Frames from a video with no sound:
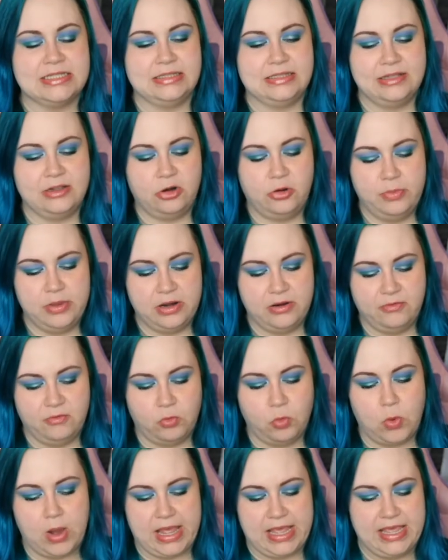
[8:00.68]
a little bit
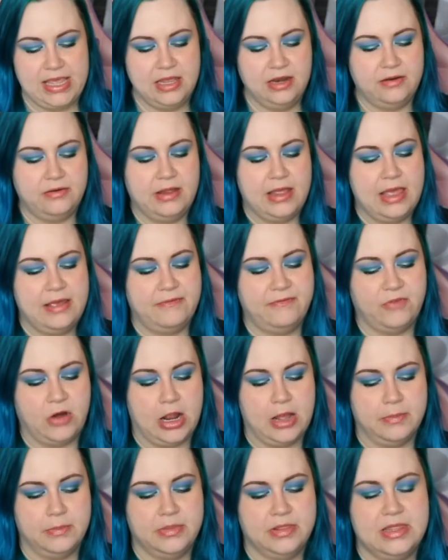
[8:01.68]
of white
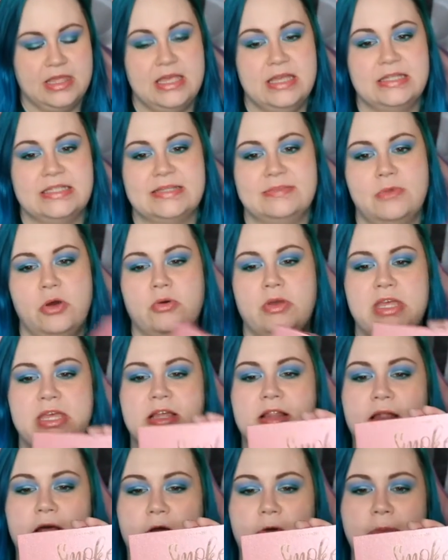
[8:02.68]
from the Smoky
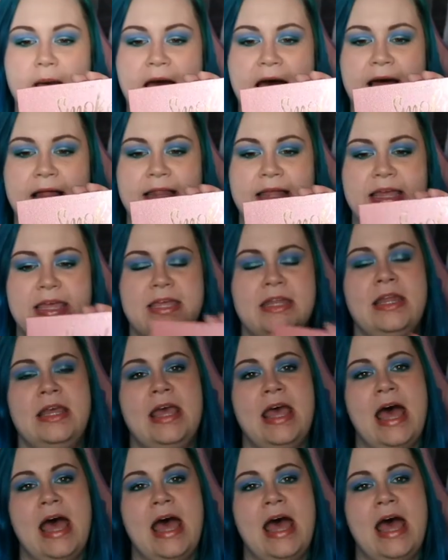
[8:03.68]
Glow palette.